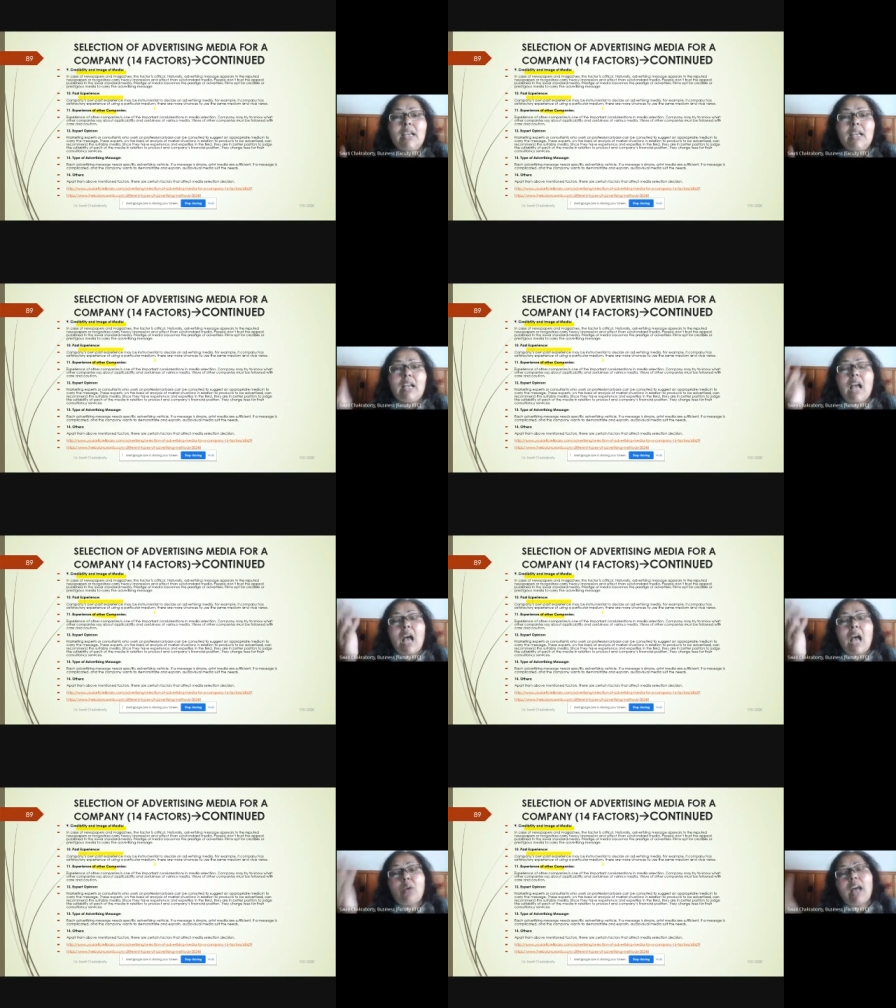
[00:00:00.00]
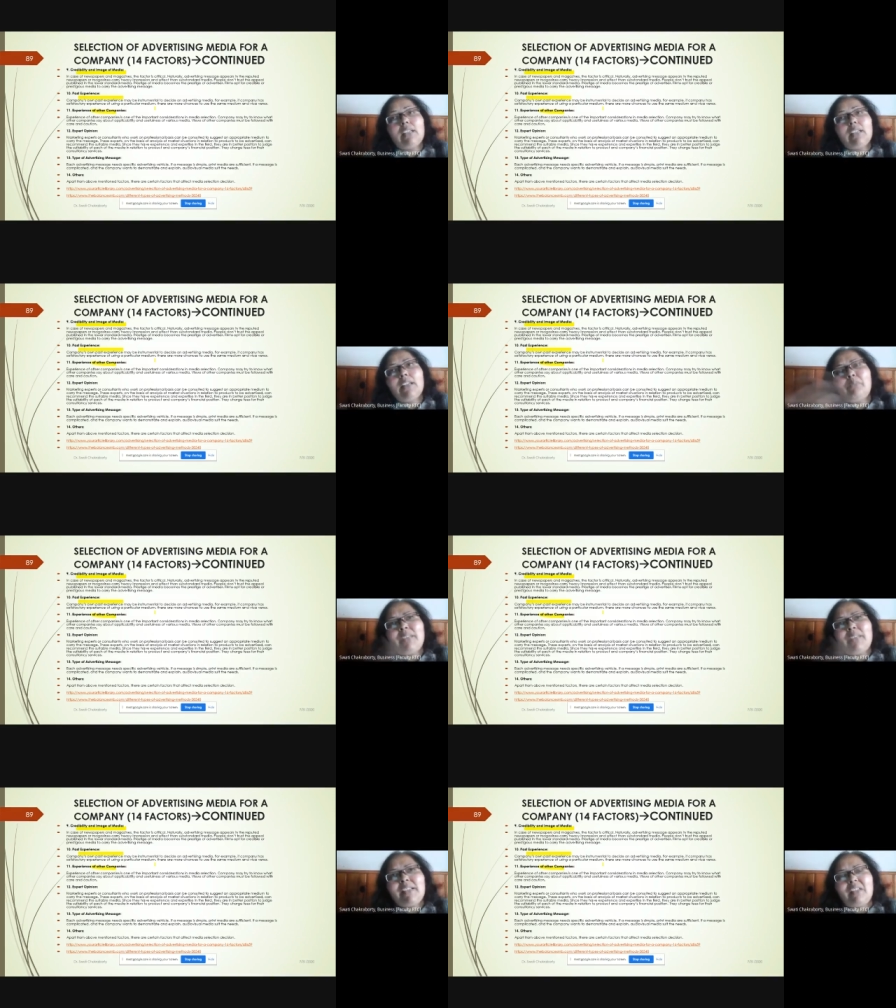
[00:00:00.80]
how other companies
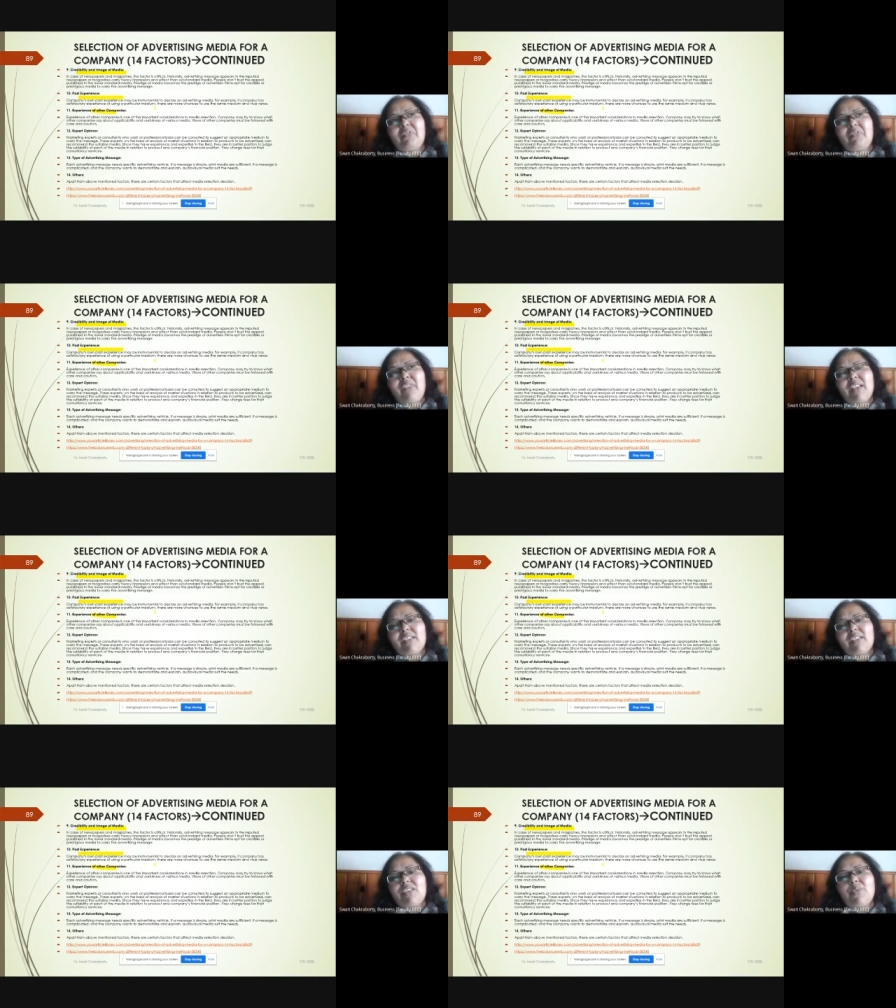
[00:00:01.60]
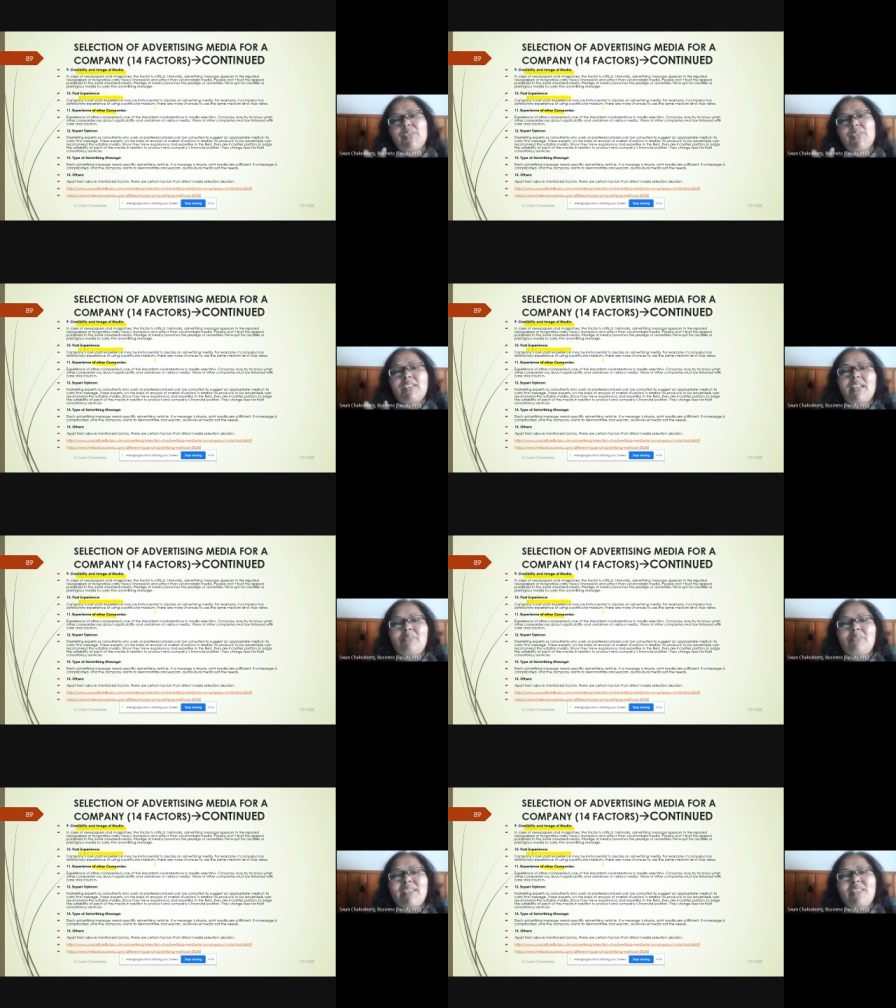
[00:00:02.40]
have faced using that
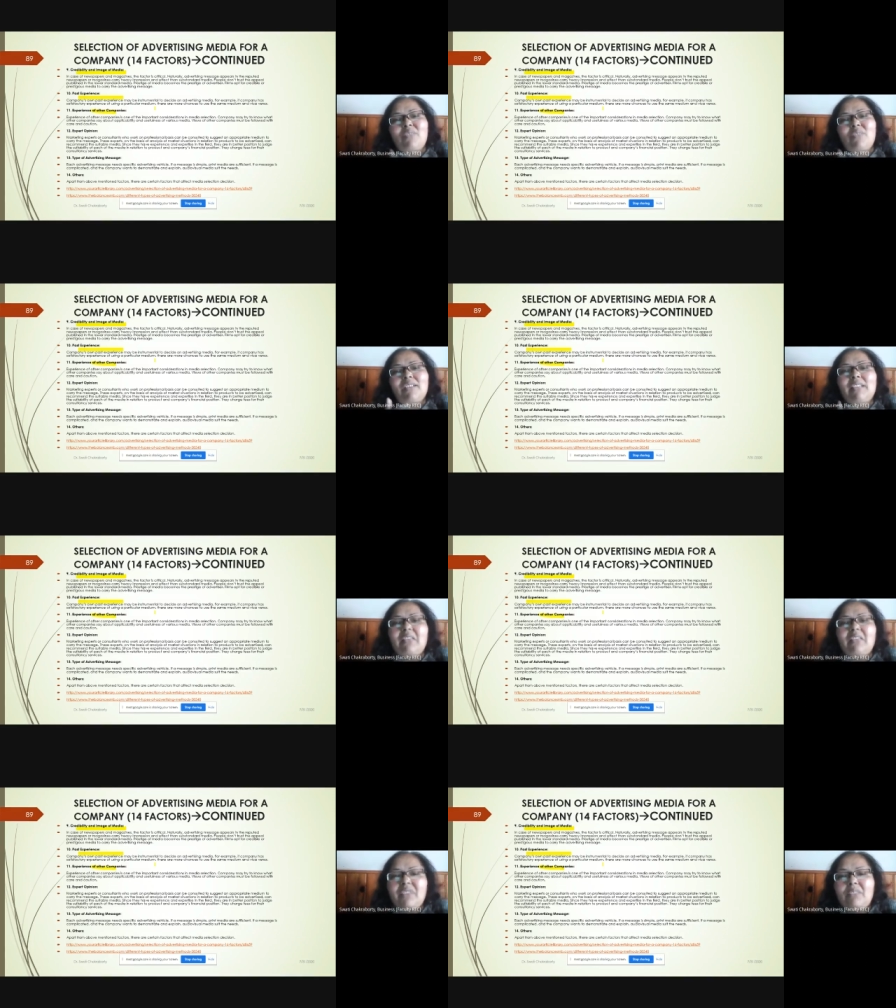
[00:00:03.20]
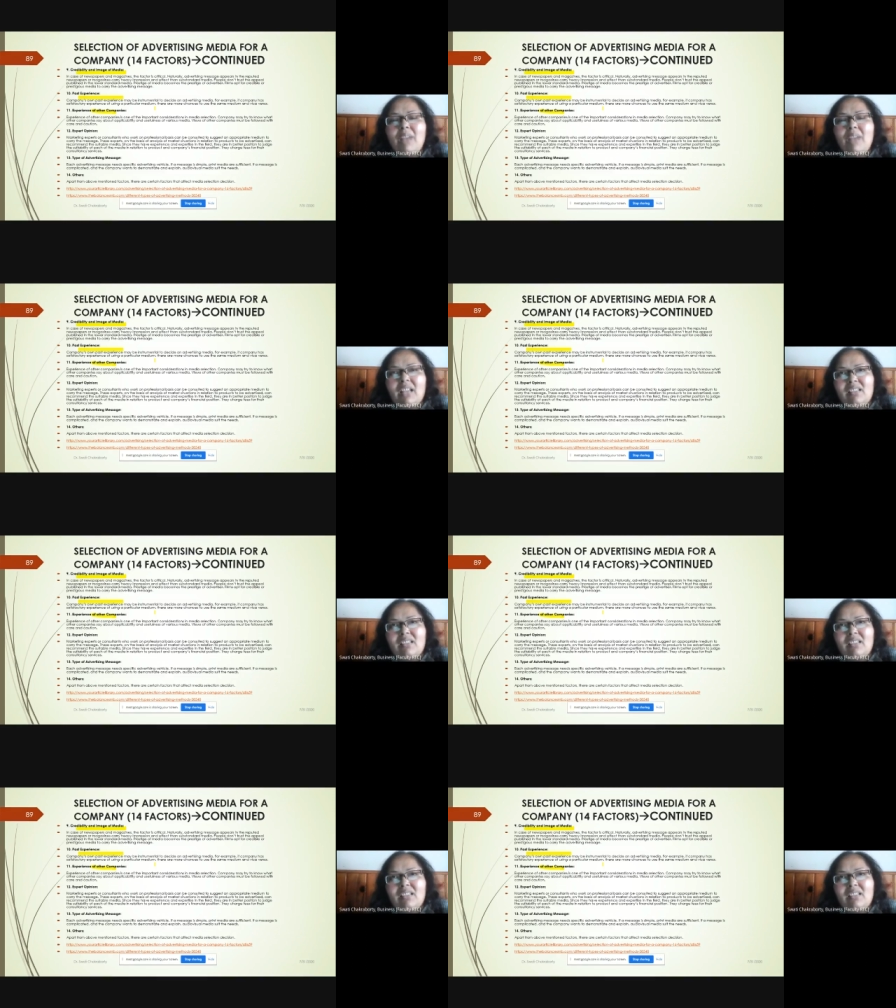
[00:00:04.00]
media, what are their feedbacks,